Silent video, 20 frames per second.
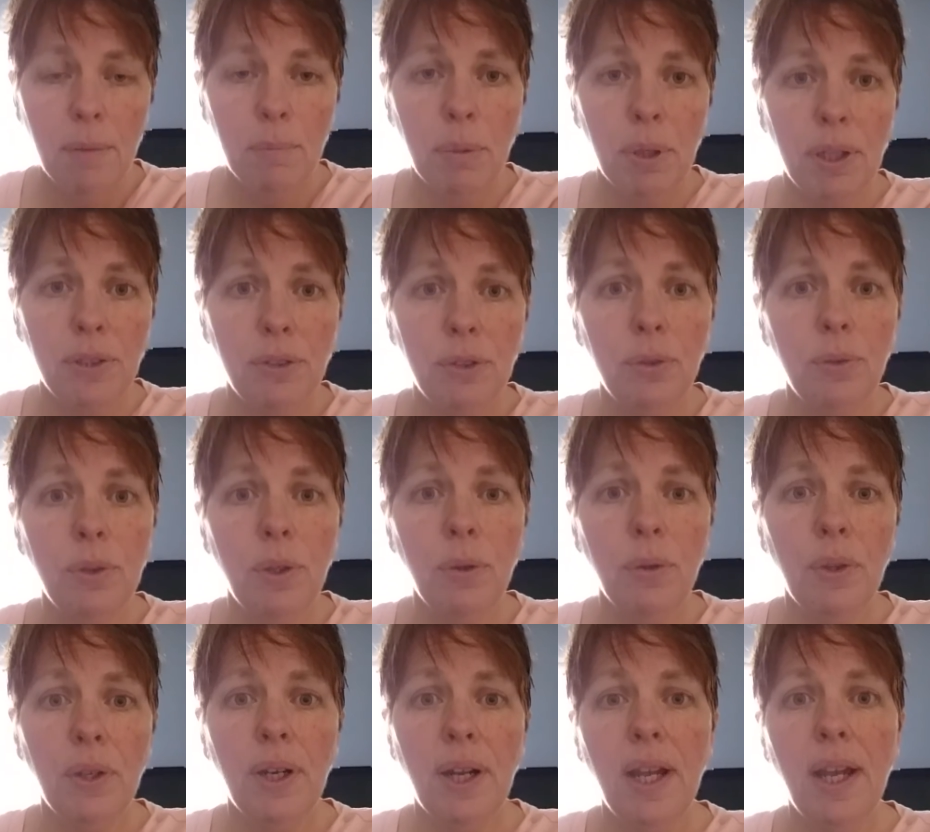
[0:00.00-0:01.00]
but I do
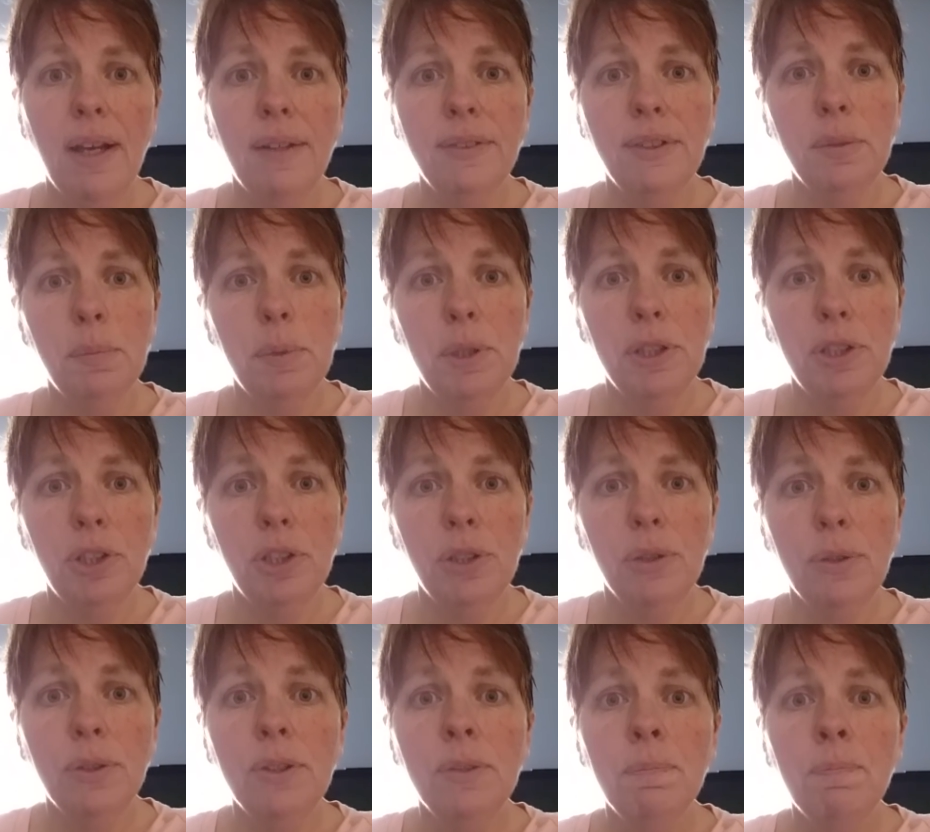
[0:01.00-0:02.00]
know that I have some
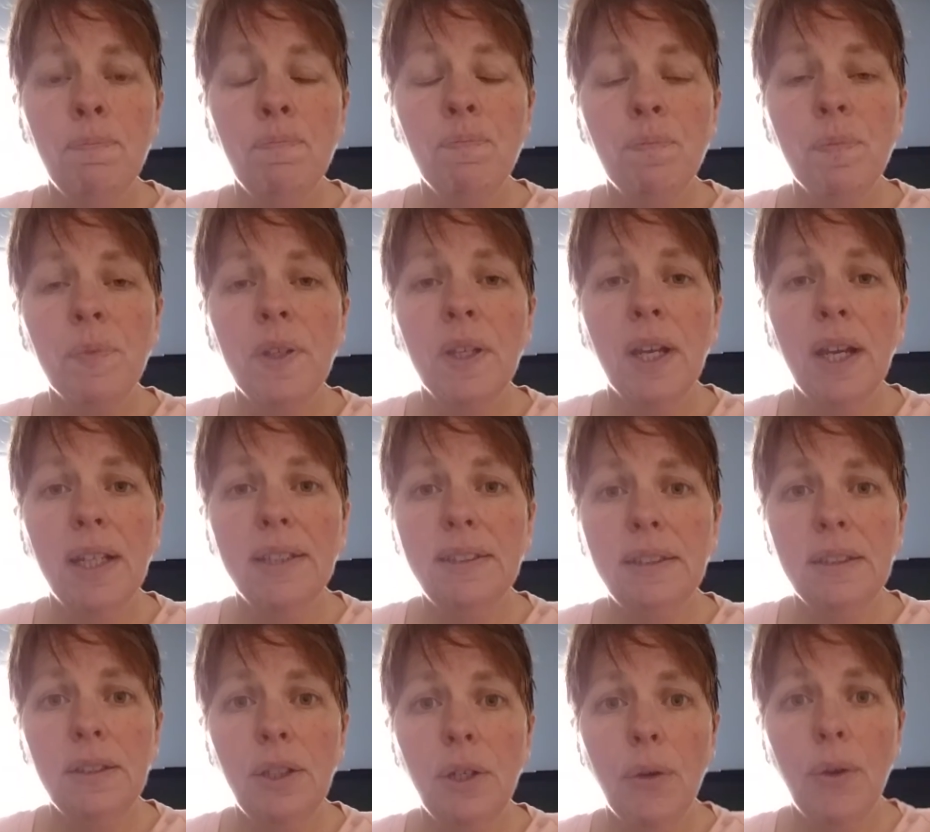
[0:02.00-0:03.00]
issues, I
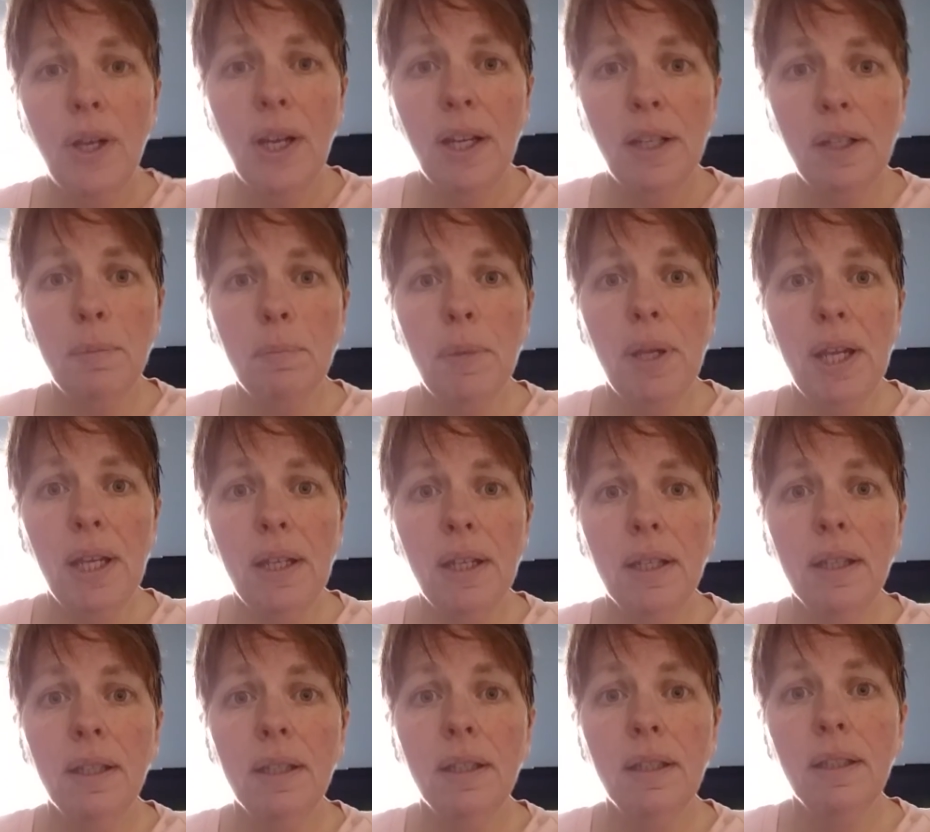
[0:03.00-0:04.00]
did go ahead and
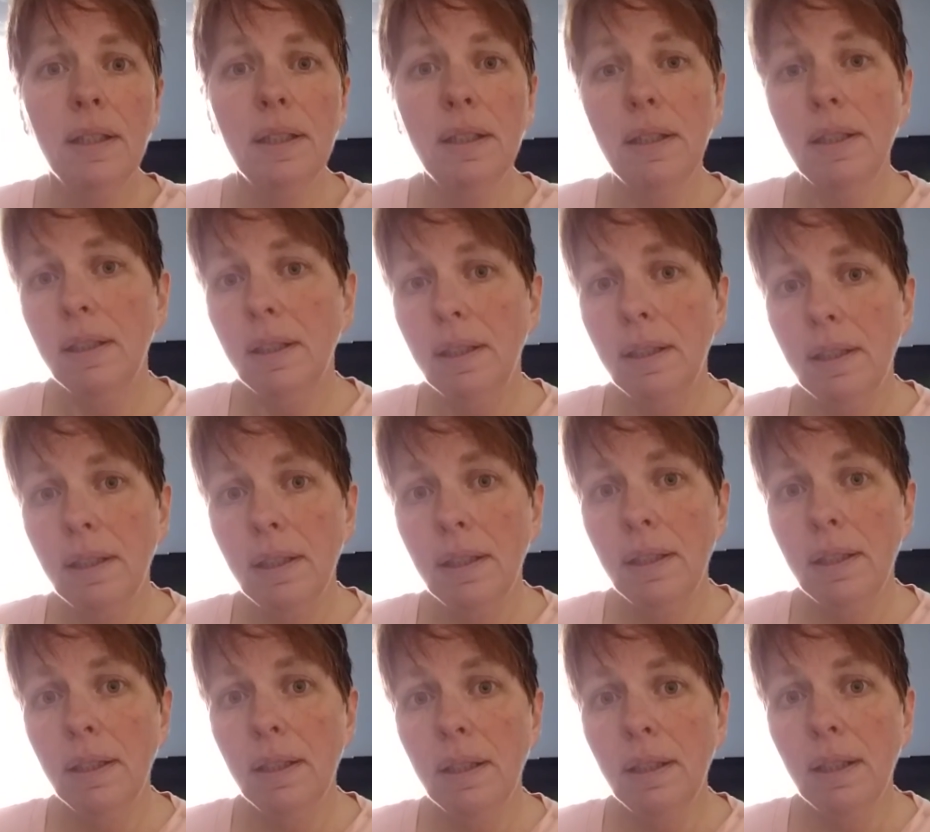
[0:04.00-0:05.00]
make
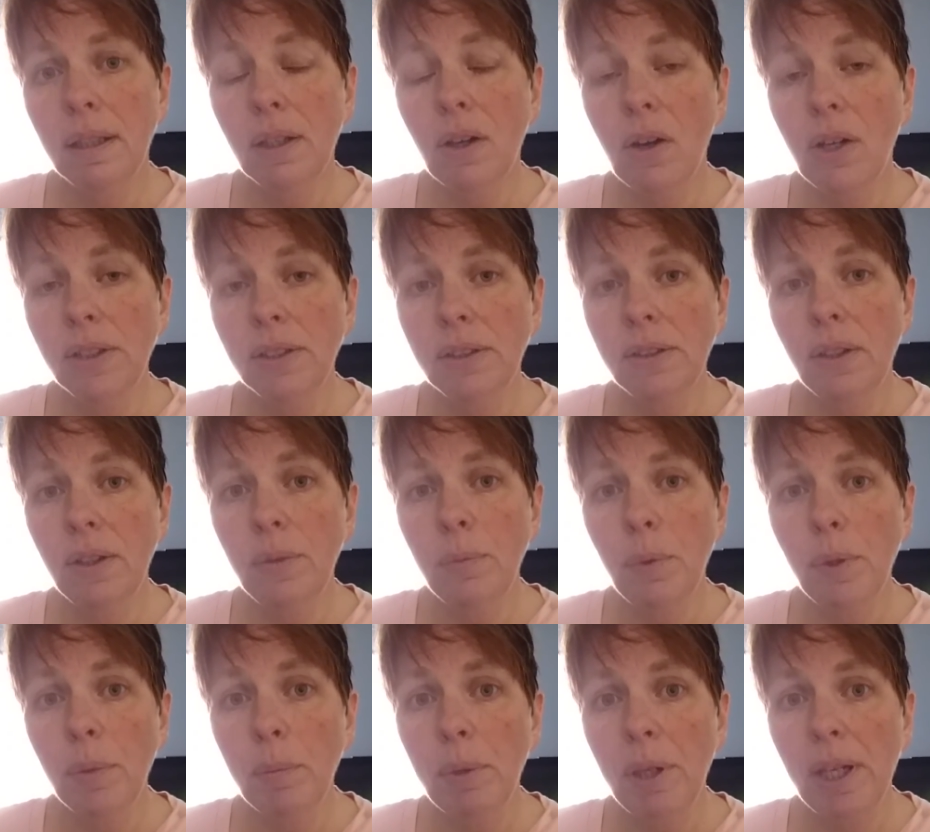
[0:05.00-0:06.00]
a consult
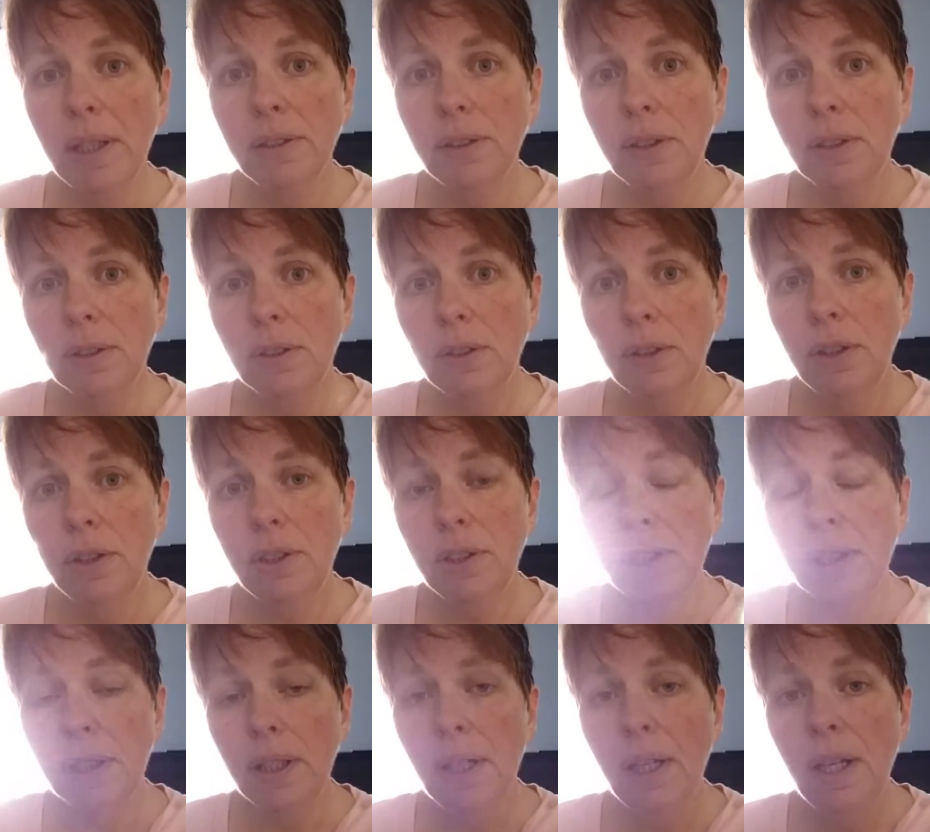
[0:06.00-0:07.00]
with a plastic
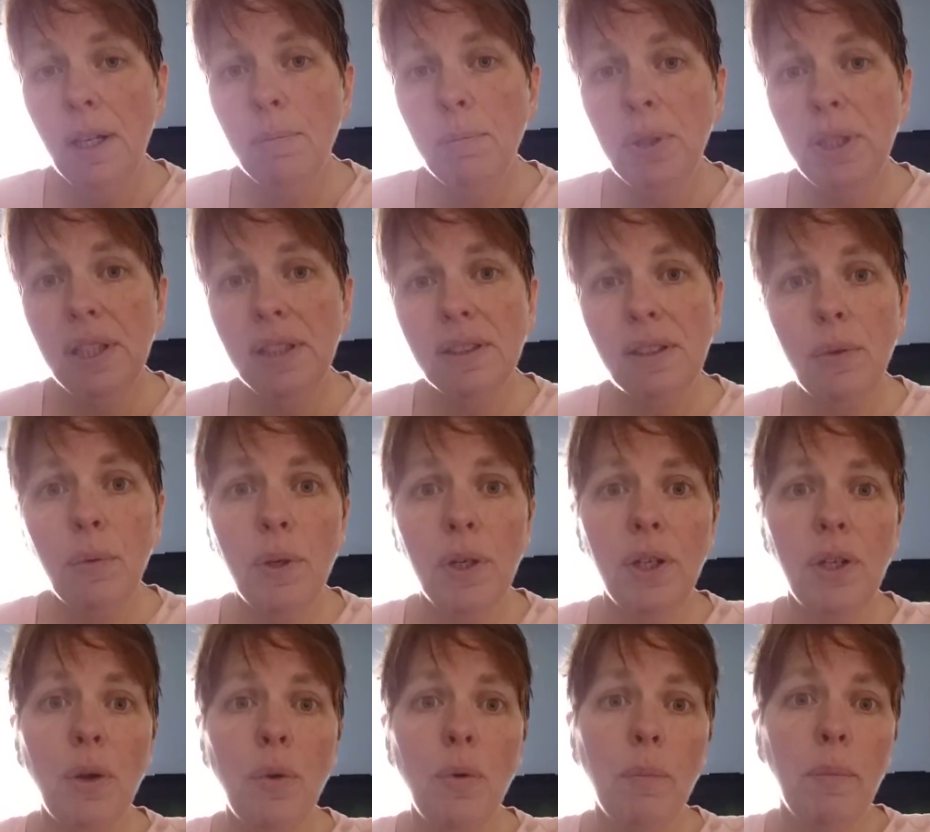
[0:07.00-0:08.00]
surgeon because I want
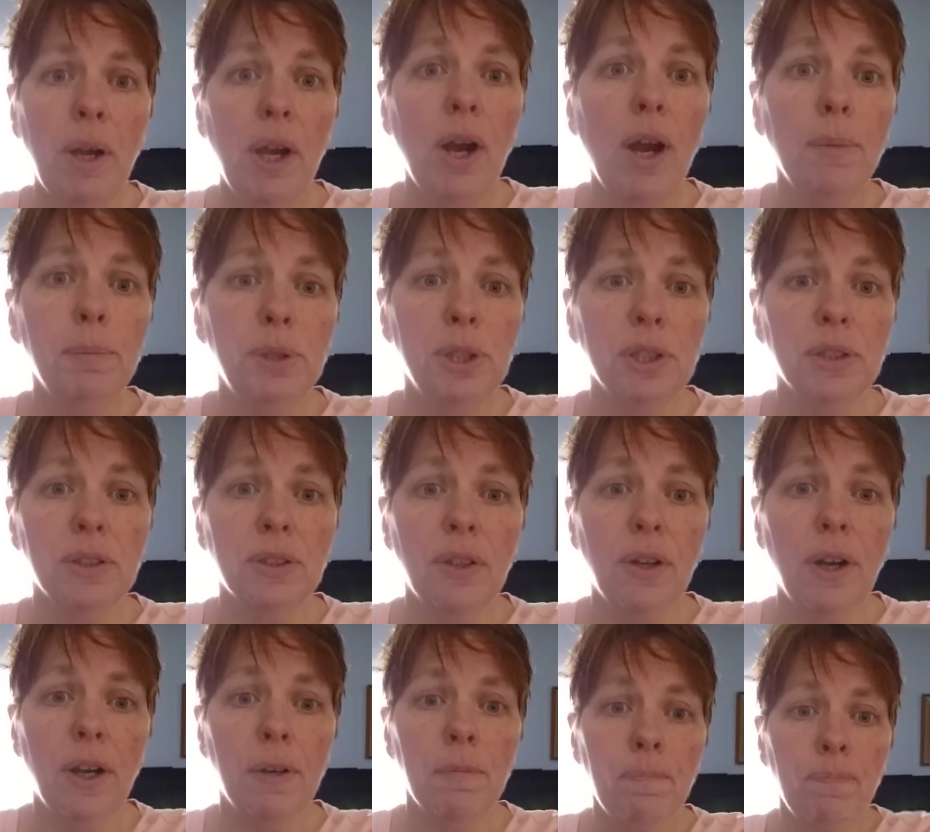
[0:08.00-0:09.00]
to know what my options
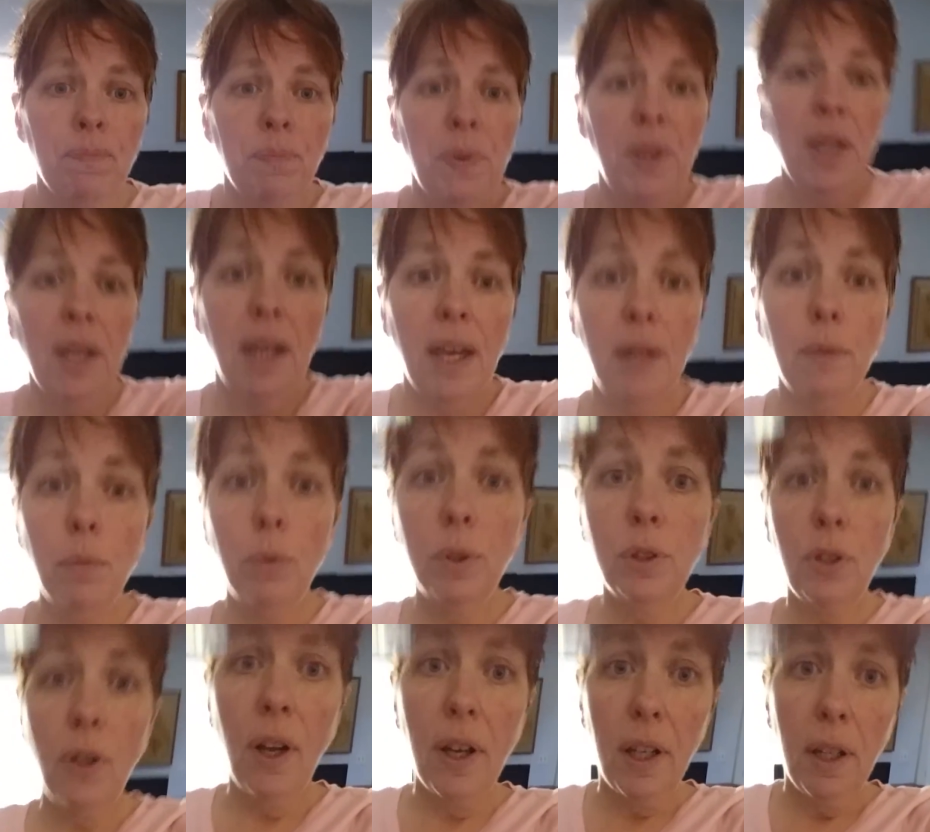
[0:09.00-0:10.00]
are. And
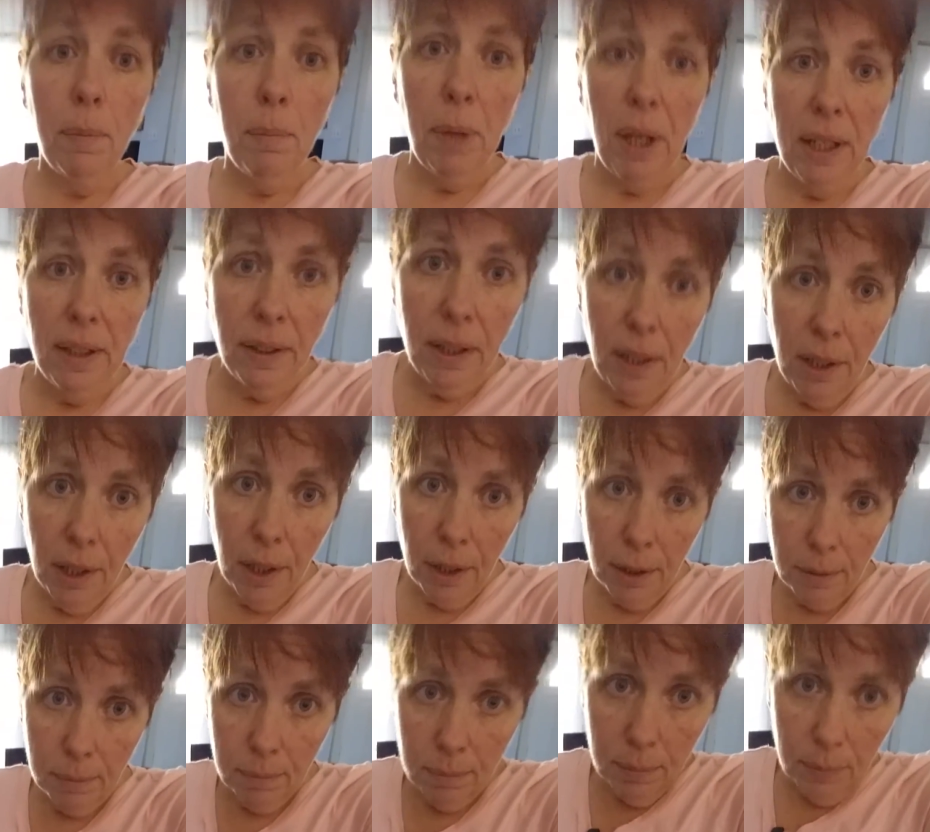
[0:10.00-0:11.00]
we're talking mainly
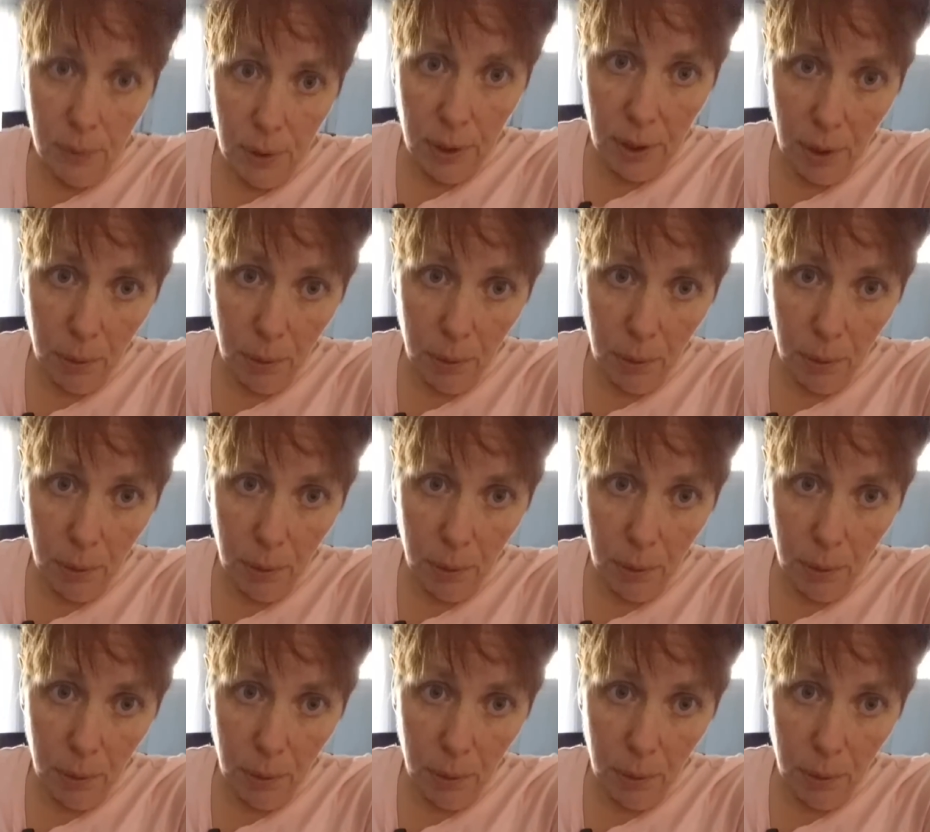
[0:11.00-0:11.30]
here. You